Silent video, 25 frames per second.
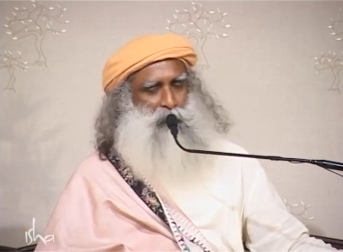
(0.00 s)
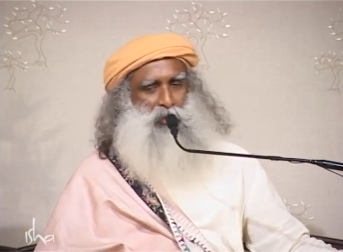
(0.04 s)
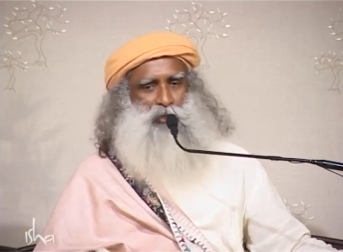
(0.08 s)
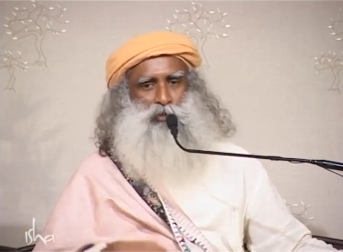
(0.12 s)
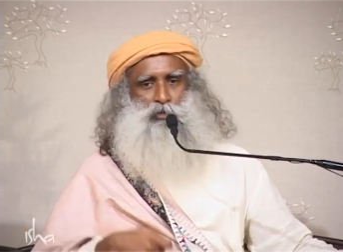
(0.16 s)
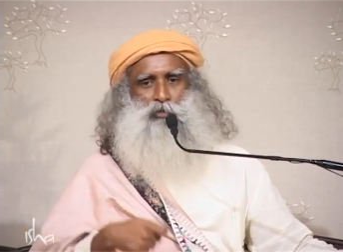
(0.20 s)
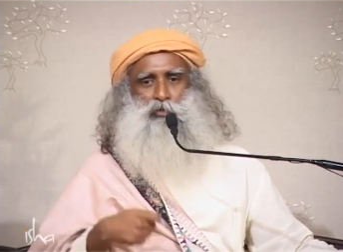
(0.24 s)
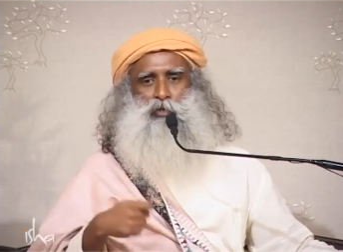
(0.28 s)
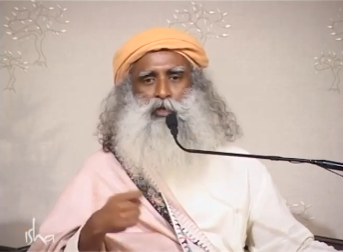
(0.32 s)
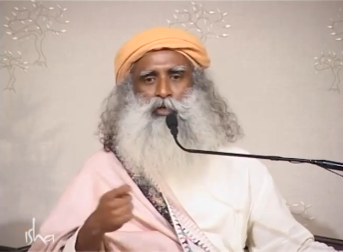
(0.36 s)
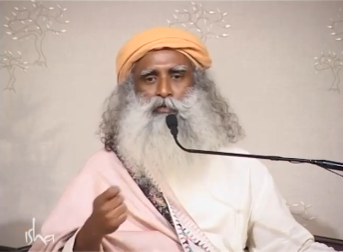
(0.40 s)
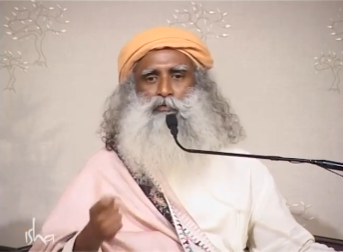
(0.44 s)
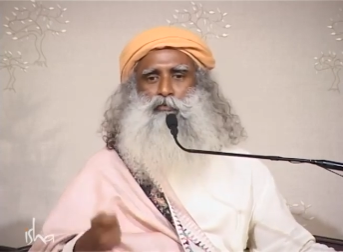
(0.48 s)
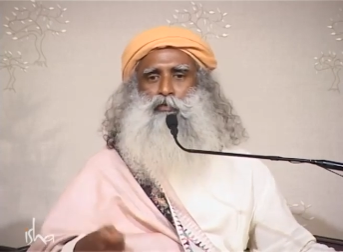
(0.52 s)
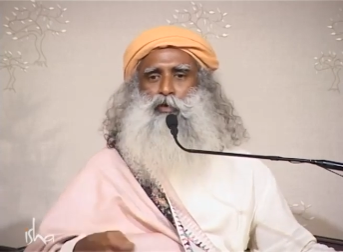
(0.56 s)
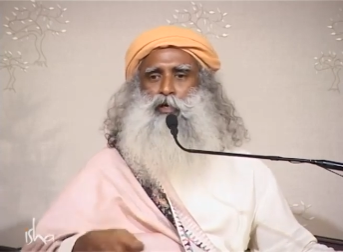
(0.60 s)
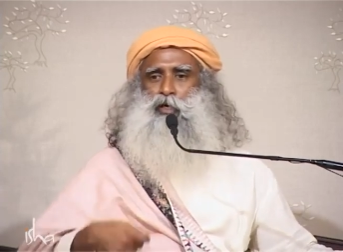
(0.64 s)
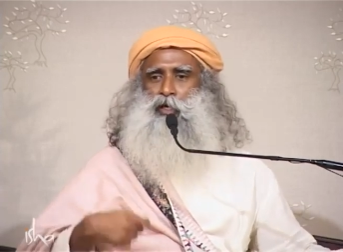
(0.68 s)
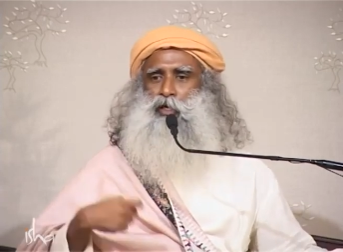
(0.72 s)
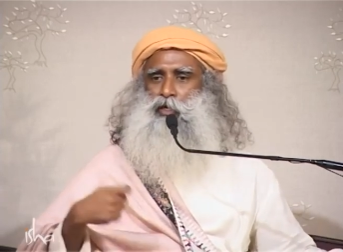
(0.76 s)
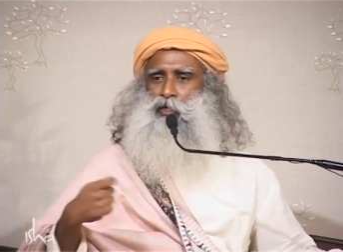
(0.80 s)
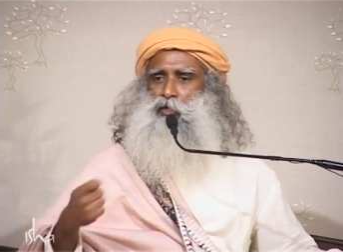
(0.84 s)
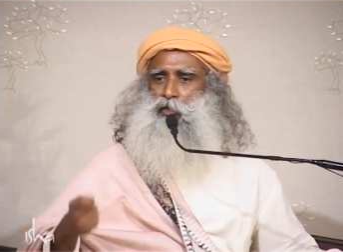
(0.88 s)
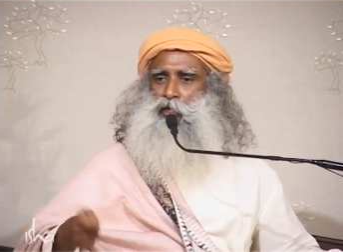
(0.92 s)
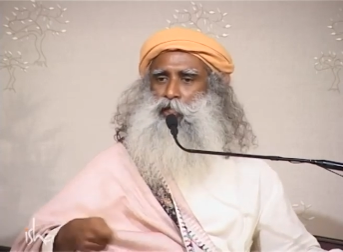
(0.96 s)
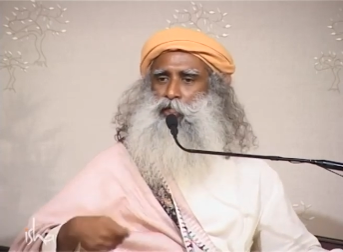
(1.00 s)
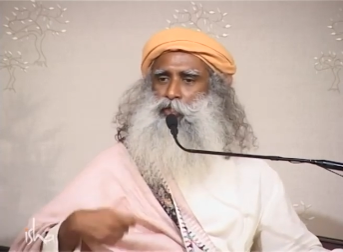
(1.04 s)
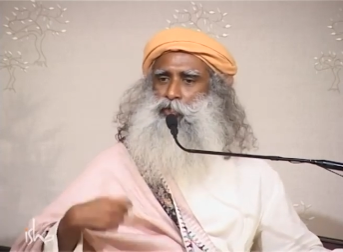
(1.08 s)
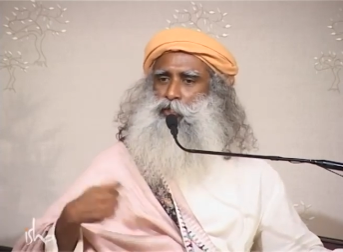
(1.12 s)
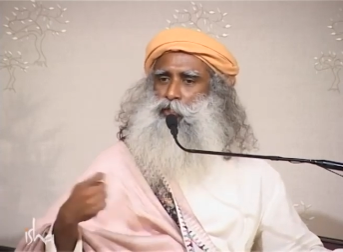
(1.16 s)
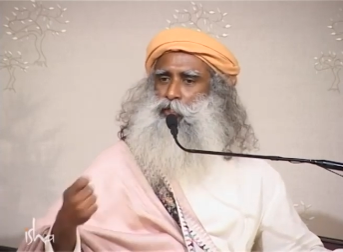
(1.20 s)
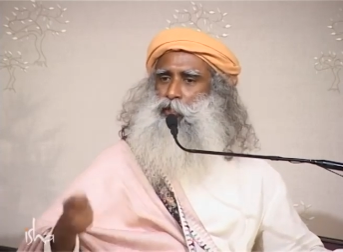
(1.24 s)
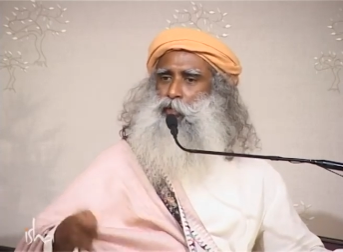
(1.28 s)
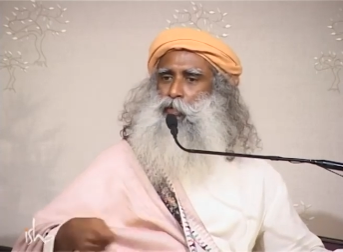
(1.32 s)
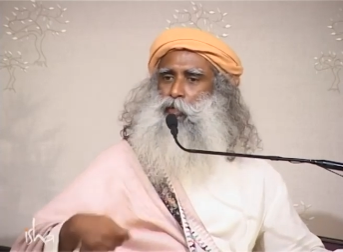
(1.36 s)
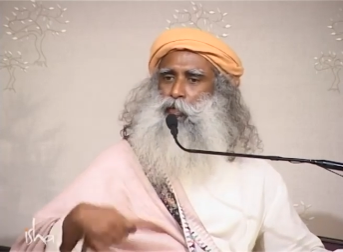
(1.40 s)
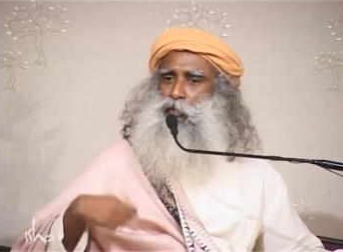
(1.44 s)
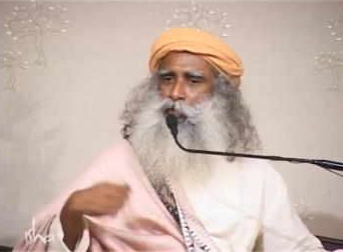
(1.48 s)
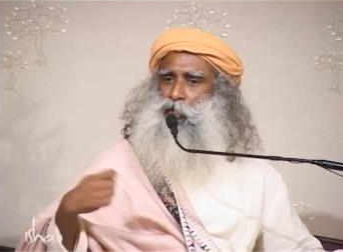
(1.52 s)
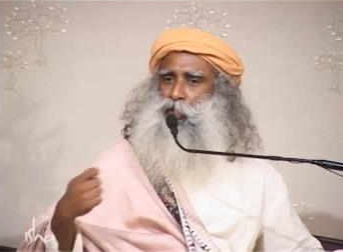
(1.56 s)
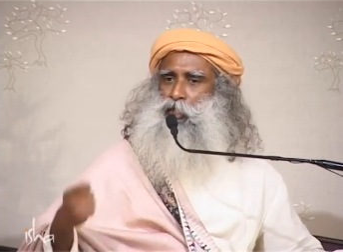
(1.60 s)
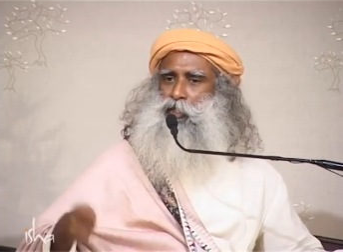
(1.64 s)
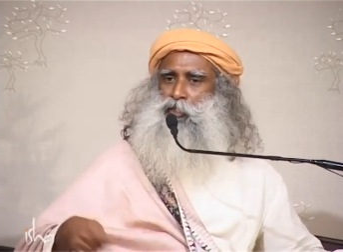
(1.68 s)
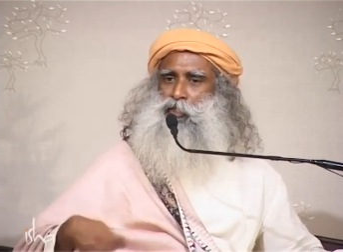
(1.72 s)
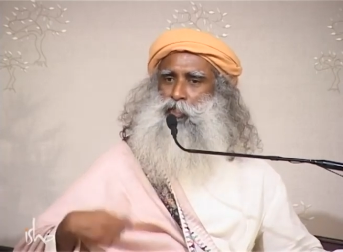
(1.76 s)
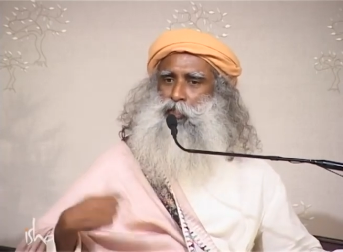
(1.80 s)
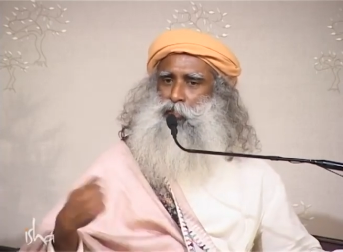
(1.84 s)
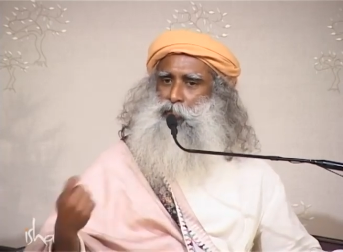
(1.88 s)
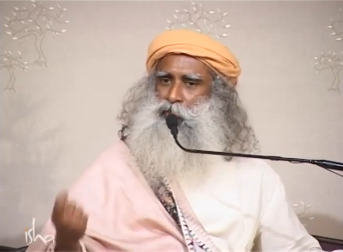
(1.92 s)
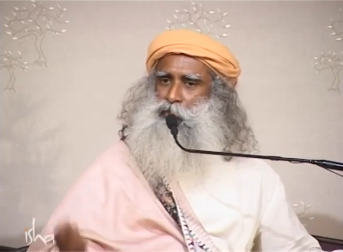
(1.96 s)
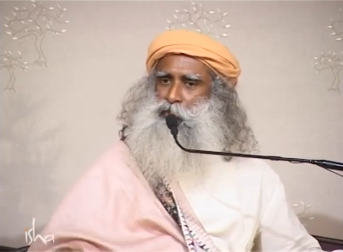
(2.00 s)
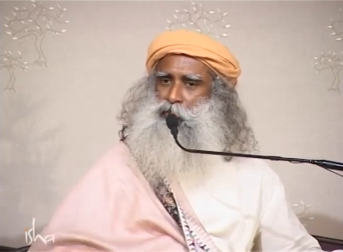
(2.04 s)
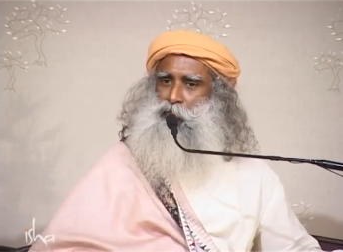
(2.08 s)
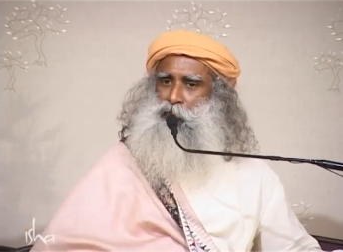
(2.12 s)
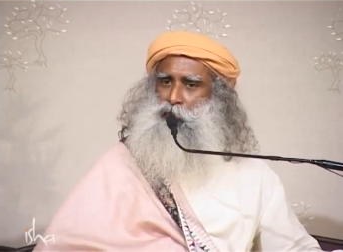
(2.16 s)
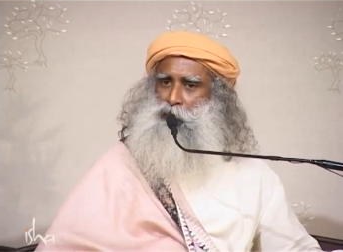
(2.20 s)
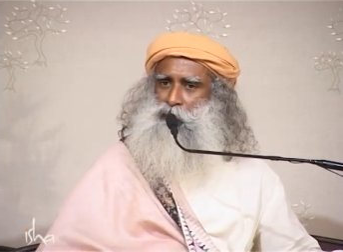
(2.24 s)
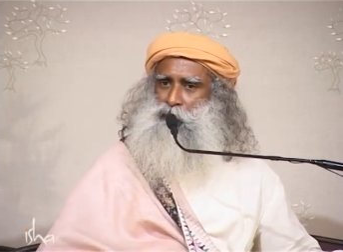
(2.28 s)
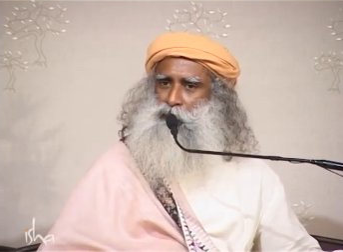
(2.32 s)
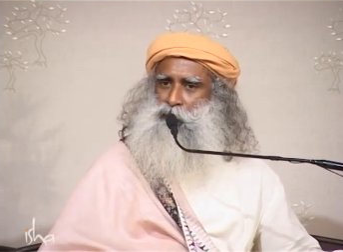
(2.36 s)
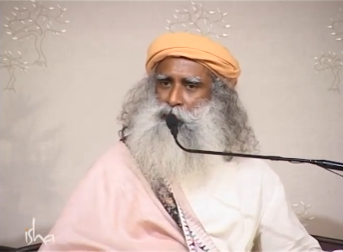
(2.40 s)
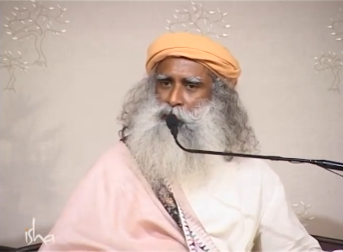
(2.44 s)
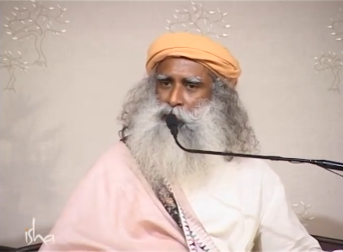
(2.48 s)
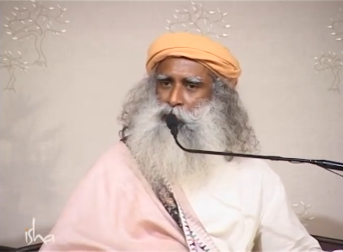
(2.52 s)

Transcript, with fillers: But you can work on raising the voltage, isn't it?